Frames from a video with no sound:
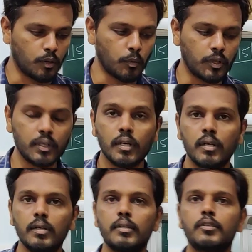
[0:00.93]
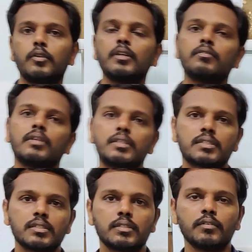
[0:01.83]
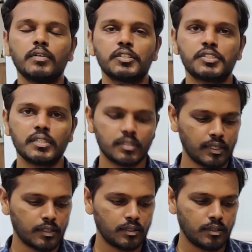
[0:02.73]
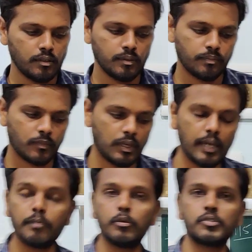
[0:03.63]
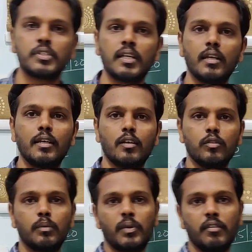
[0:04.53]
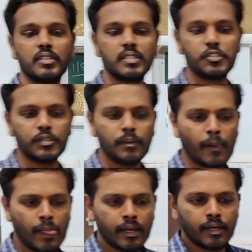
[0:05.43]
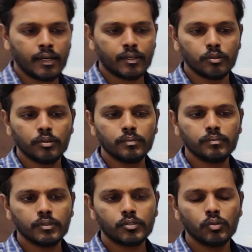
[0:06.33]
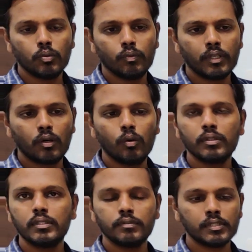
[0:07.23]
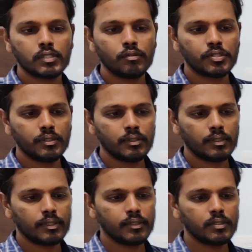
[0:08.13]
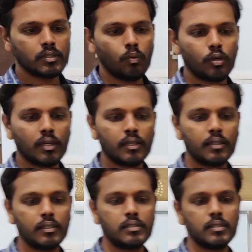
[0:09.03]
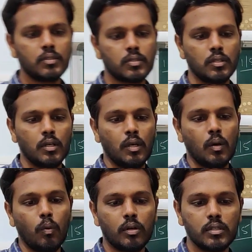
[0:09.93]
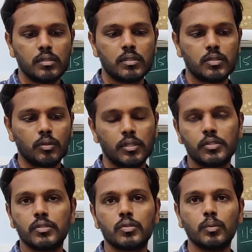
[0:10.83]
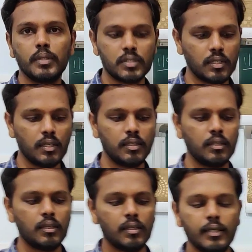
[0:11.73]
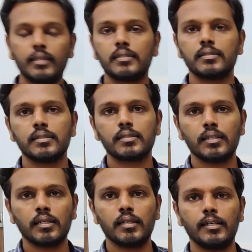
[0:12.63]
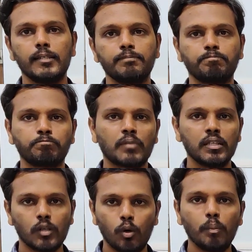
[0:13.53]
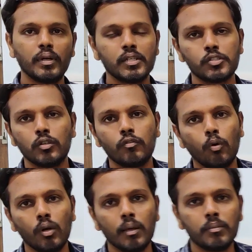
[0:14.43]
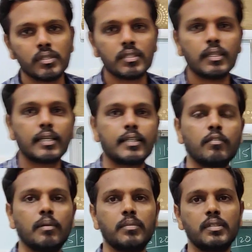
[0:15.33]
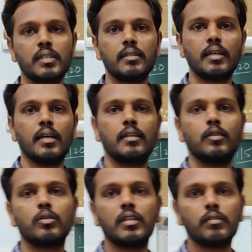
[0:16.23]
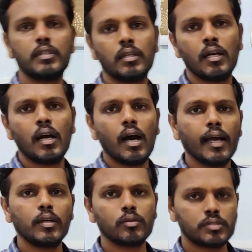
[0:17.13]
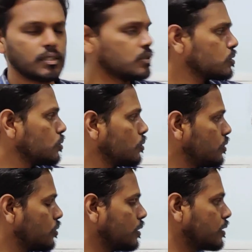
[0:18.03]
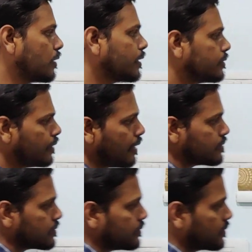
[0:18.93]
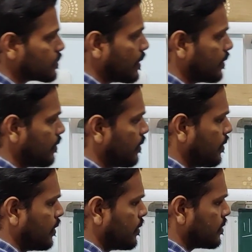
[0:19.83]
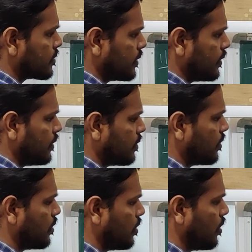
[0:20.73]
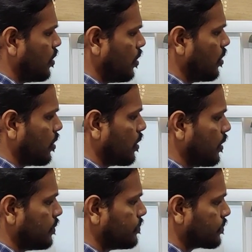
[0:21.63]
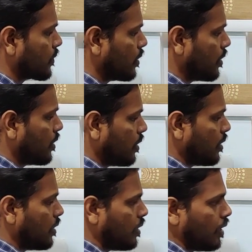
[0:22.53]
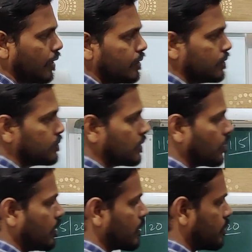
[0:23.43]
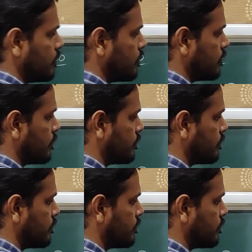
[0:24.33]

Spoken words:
Good morning. Today we will discuss the worksheet that I have posted earlier on the previous session. So we go with the first question, that is what are integers? What is its notation? So basically integers are the combination of whole numbers and negative numbers, and they are denoted with I or Z. So you can write the answer in this manner: Z or I is equal to